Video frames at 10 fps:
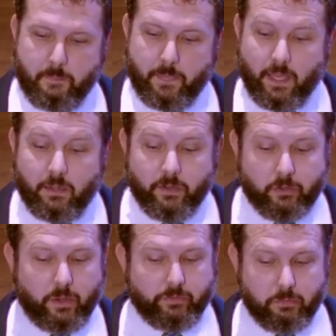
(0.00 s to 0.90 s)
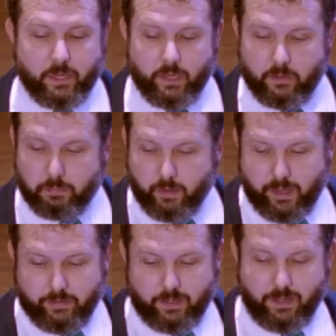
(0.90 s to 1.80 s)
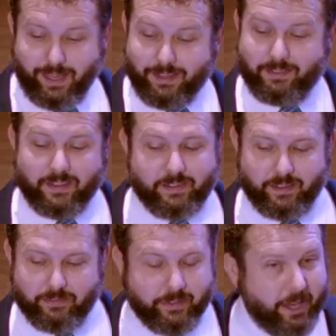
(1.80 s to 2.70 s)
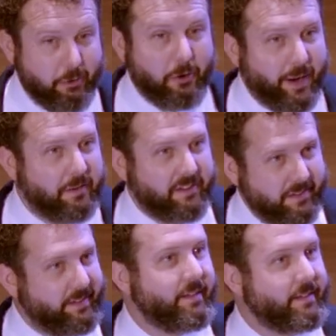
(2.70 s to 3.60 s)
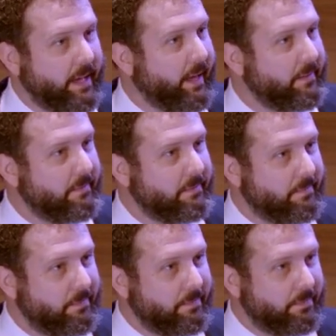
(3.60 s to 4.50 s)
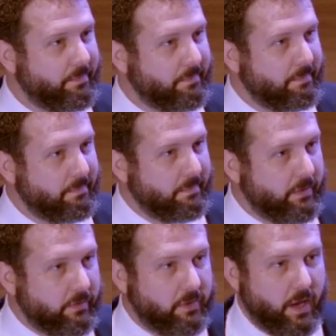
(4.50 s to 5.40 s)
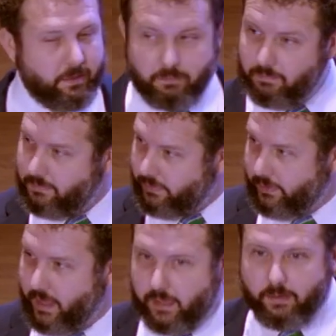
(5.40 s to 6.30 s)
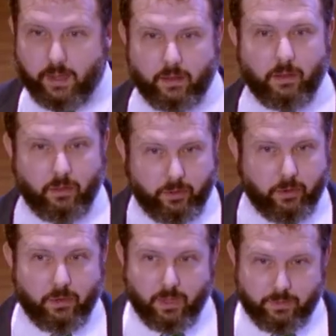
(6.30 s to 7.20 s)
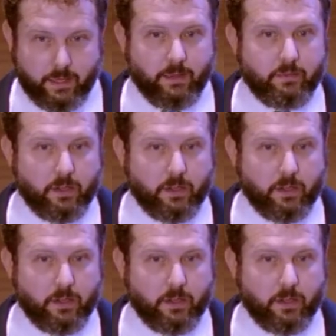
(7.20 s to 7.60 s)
Individual customer data is private and sensitive and requires consent to get. This is not synthetic data, although that is an